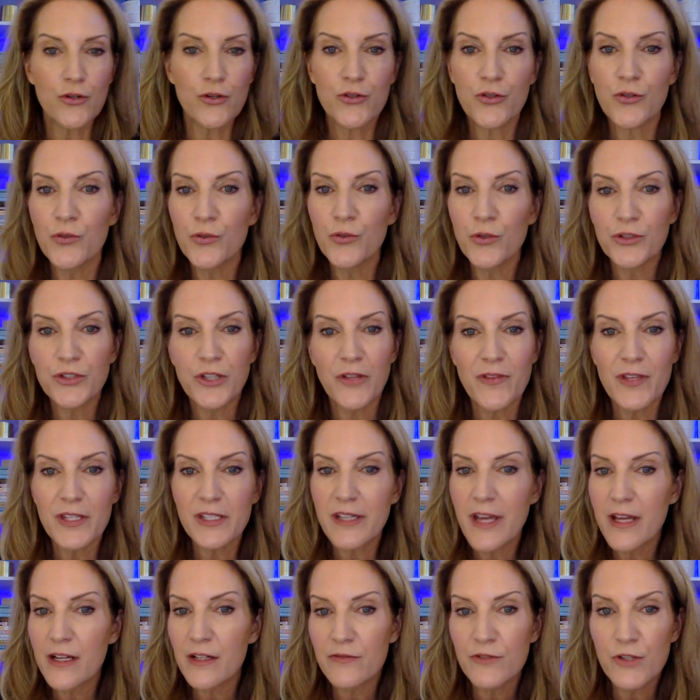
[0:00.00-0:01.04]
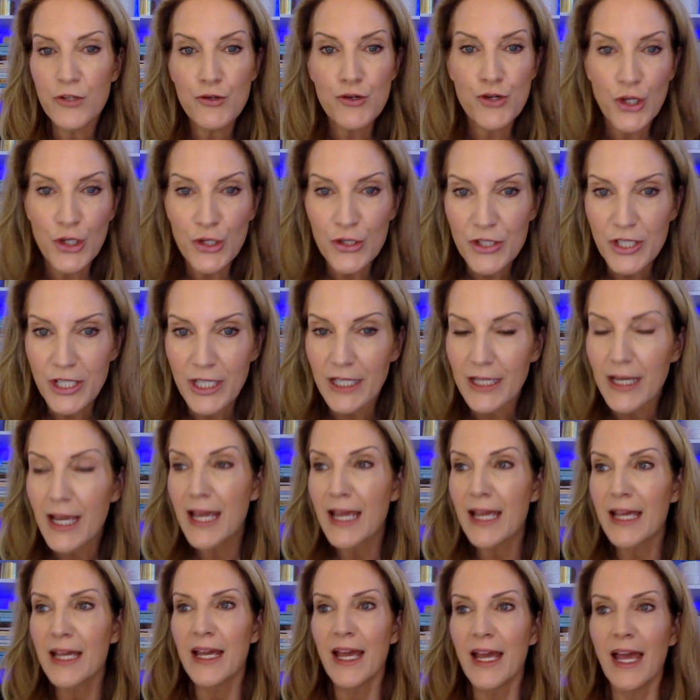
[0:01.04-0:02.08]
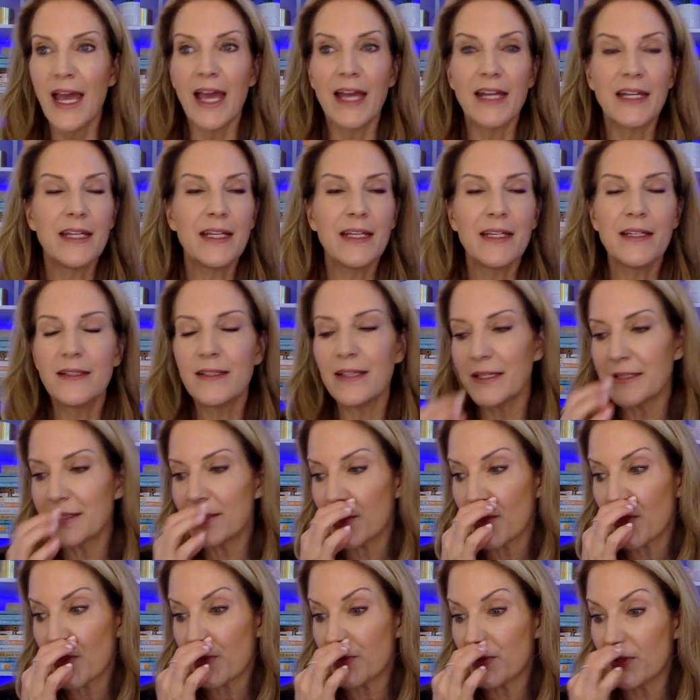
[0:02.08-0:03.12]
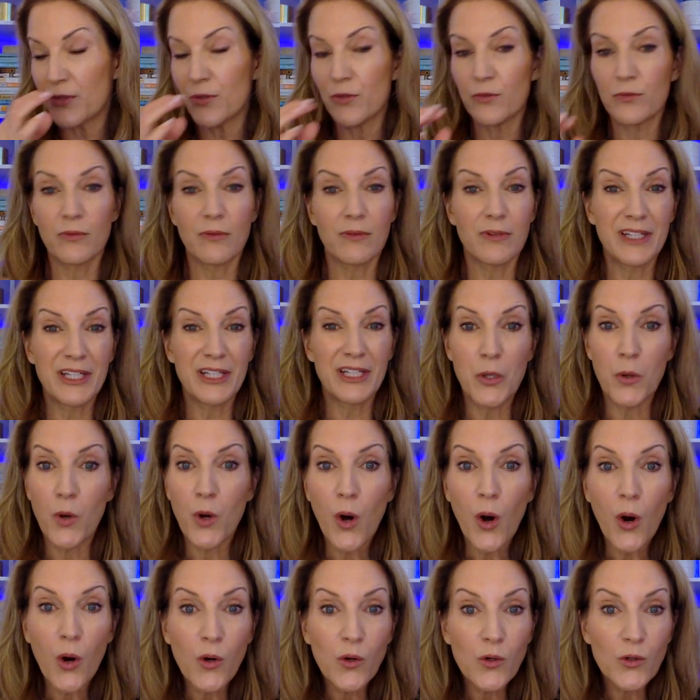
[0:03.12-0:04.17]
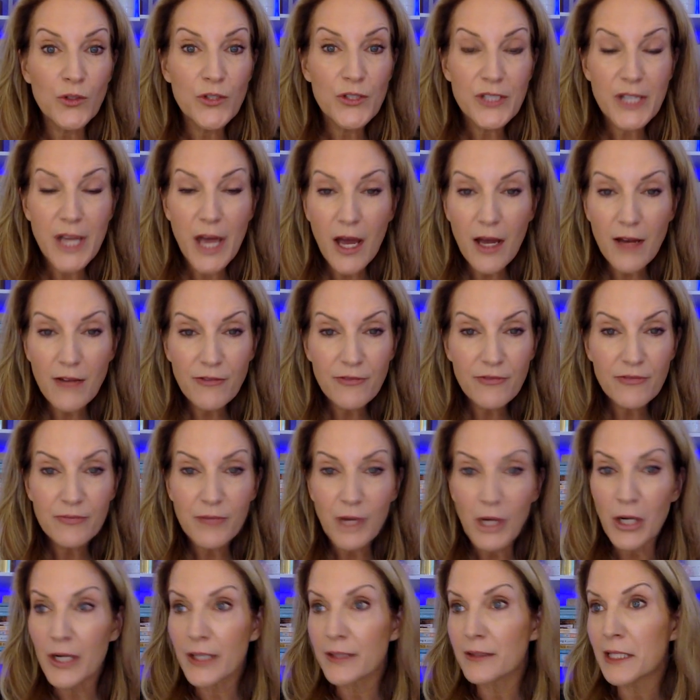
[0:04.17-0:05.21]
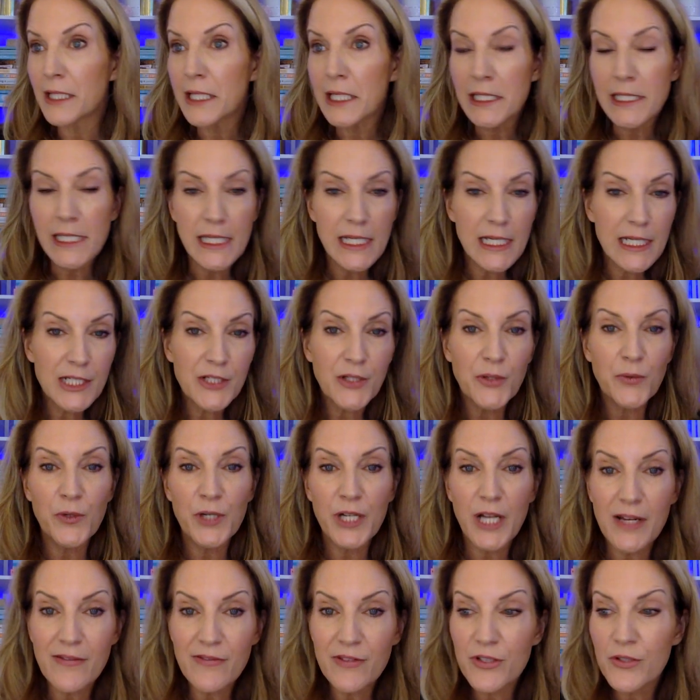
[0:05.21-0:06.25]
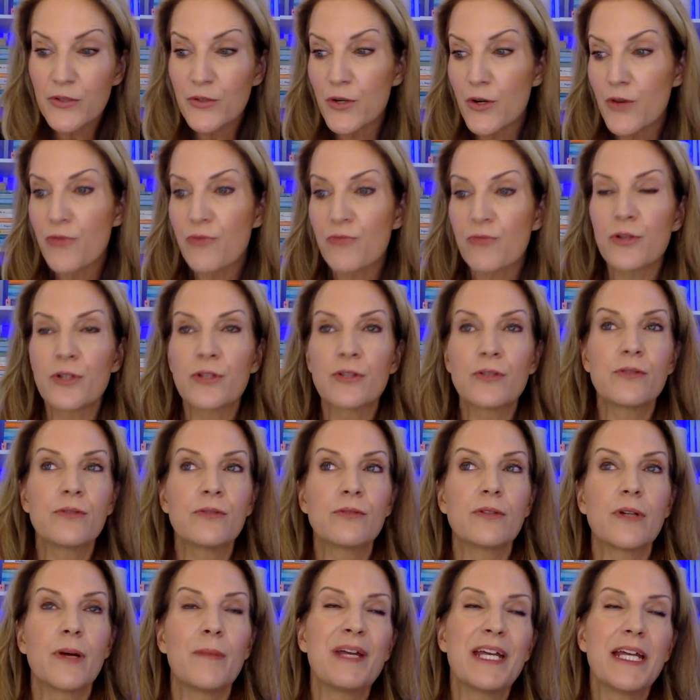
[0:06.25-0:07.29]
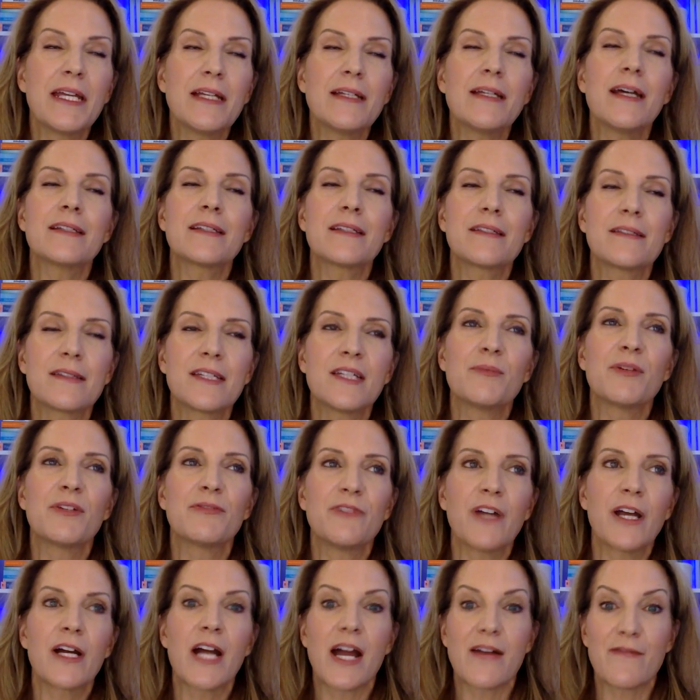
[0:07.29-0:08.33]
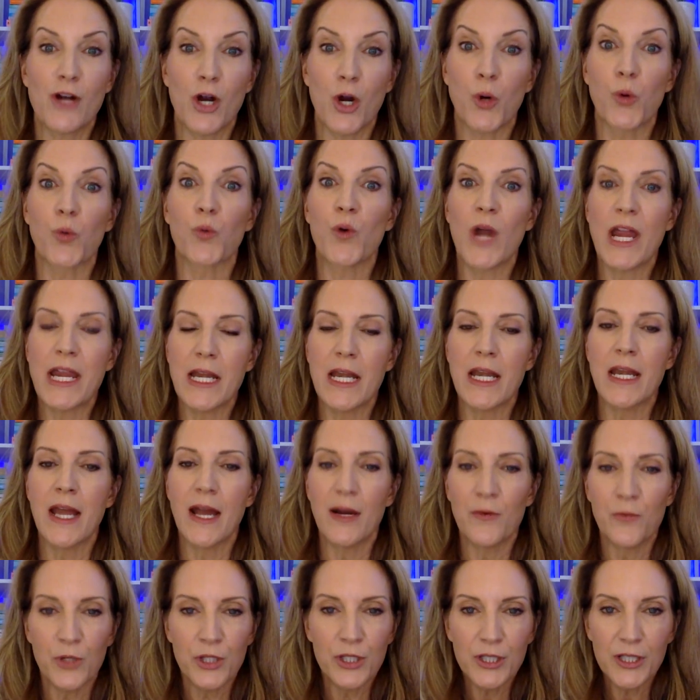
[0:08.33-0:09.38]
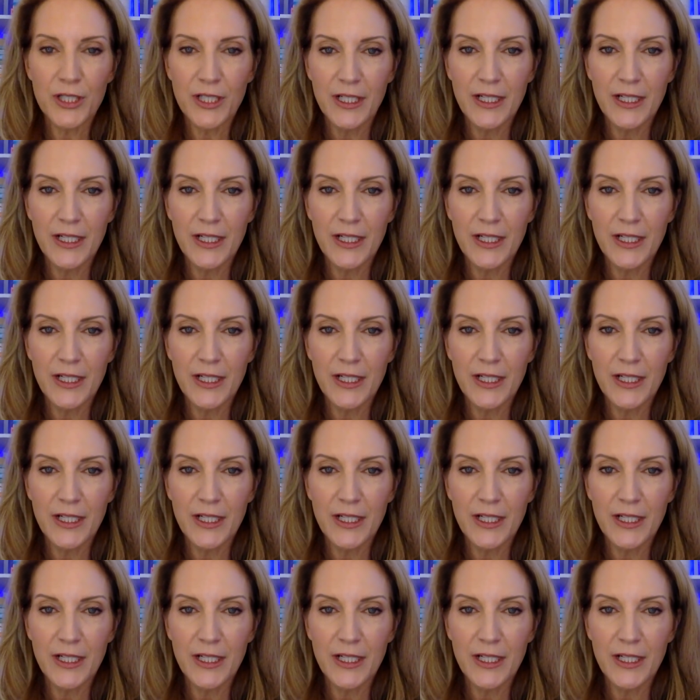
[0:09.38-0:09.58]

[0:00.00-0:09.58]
schools in the state of New Jersey. And he does it through, cold stuff on LinkedIn or whatever, or through, he does, to be fair, have a great network.